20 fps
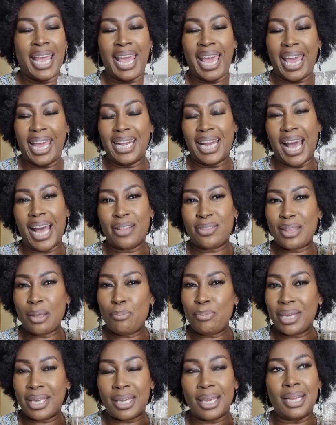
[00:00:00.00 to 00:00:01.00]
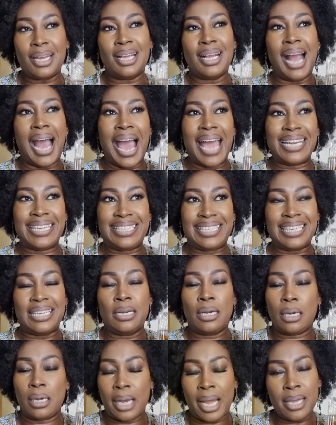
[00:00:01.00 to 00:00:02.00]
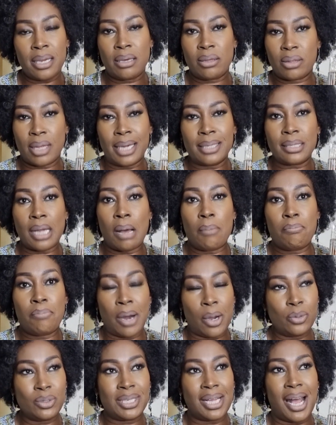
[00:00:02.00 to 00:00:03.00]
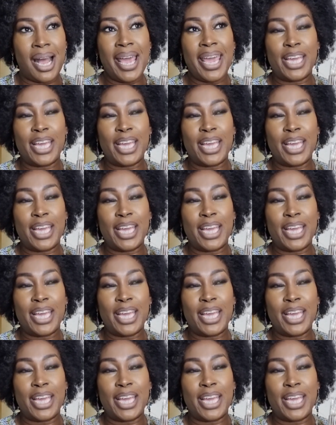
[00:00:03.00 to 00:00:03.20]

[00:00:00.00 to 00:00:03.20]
And at the beginning, I didn't like that about her,